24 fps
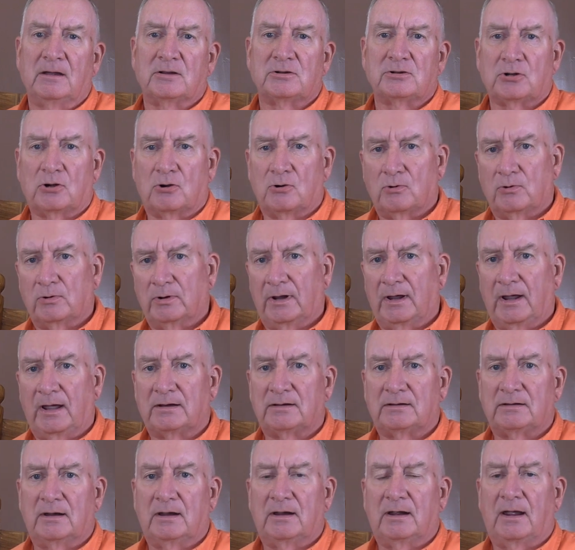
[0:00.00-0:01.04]
So
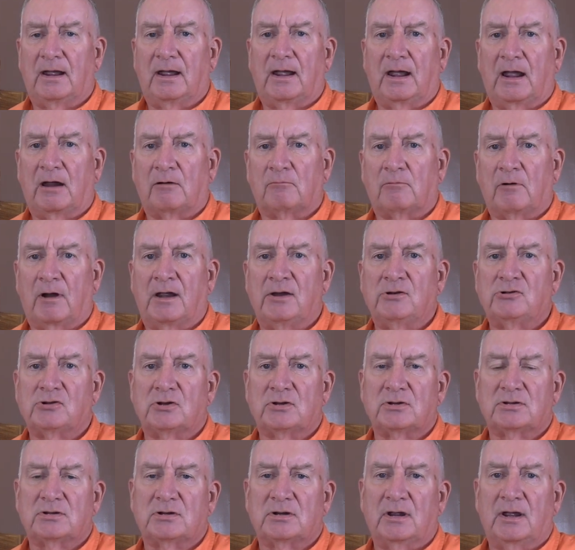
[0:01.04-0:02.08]
it, at
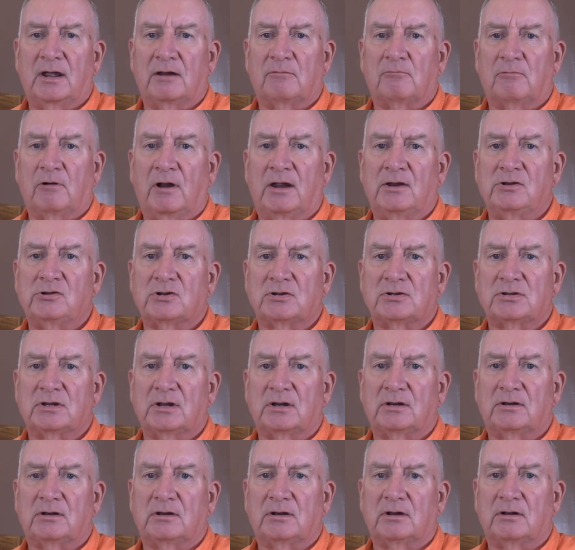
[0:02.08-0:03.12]
ranges, it ranges
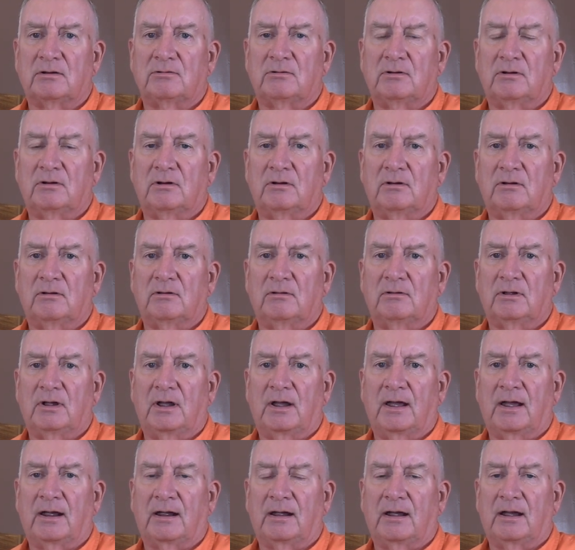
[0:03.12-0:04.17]
that, uh,
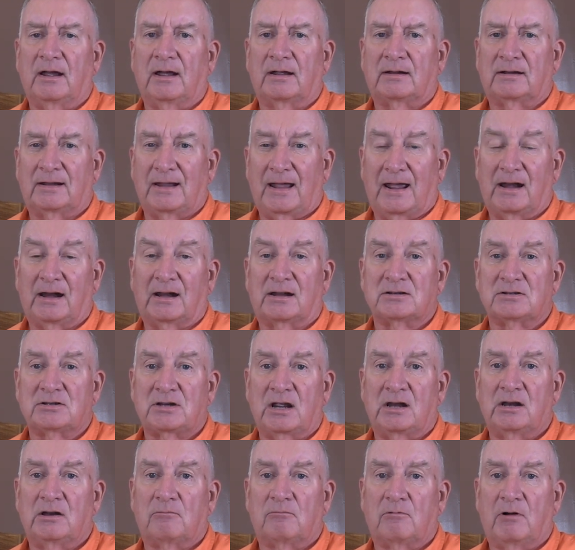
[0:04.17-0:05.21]
at, at
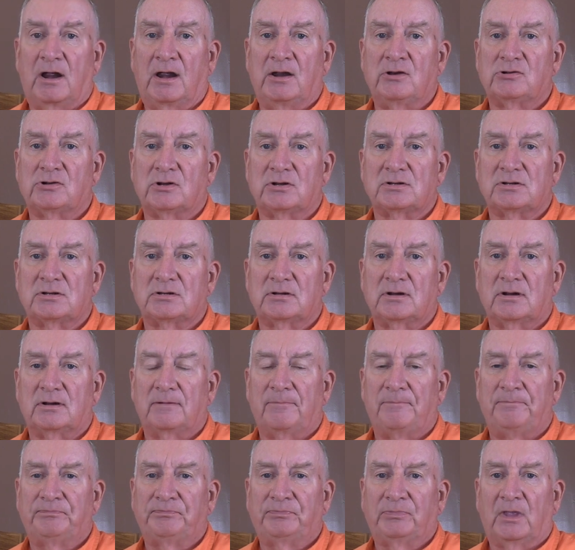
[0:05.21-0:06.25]
extended ranges,
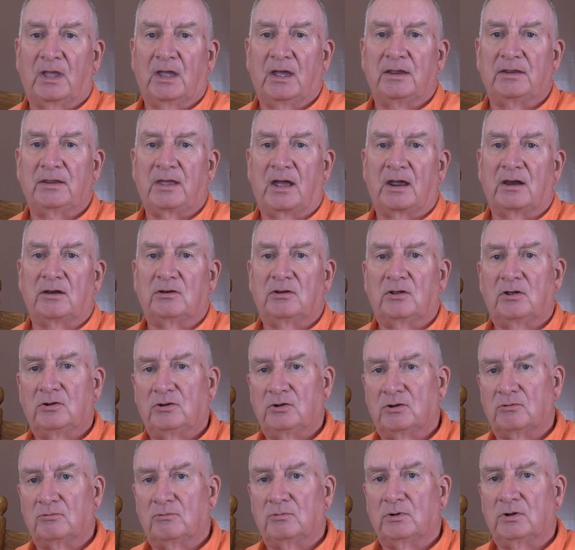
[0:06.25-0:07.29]
then
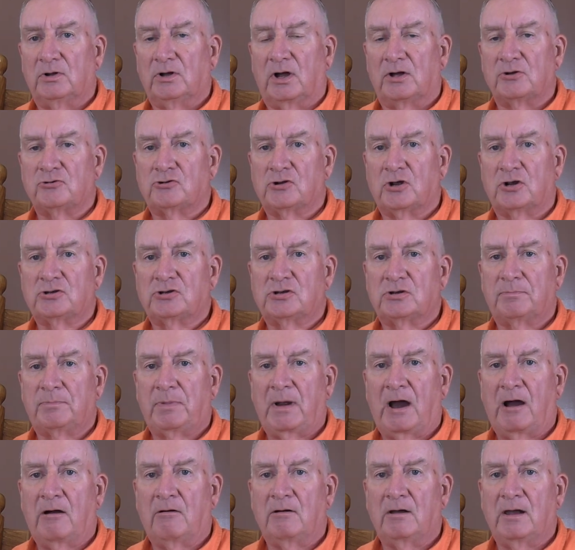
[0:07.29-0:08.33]
you adjust your
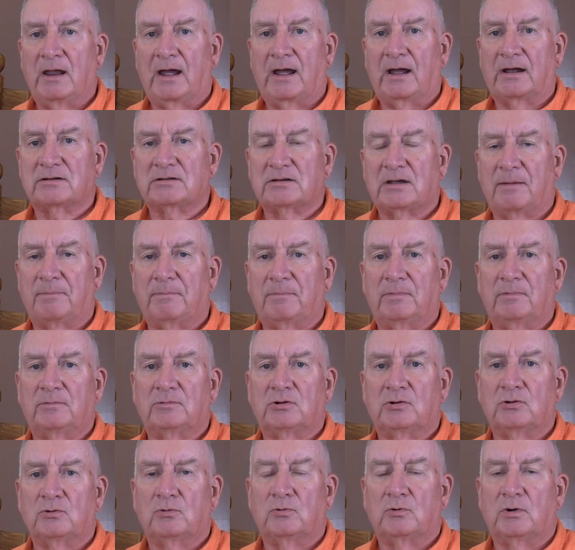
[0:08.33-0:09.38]
parallax up
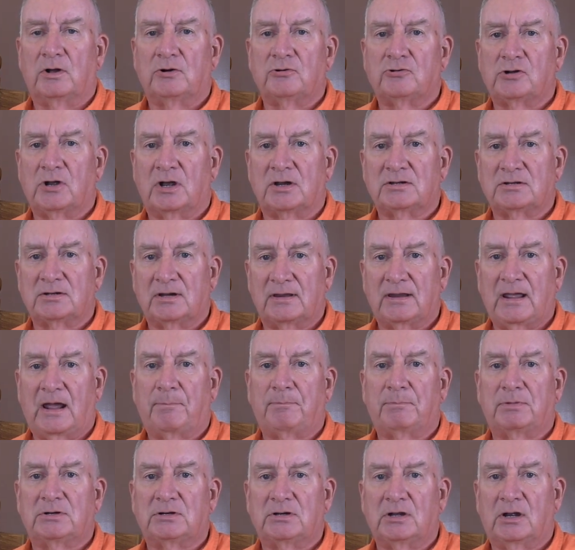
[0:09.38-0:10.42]
to adjust to
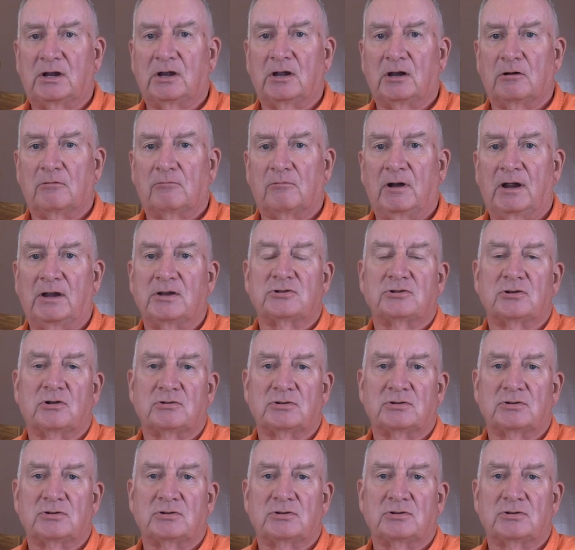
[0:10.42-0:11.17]
that particular range.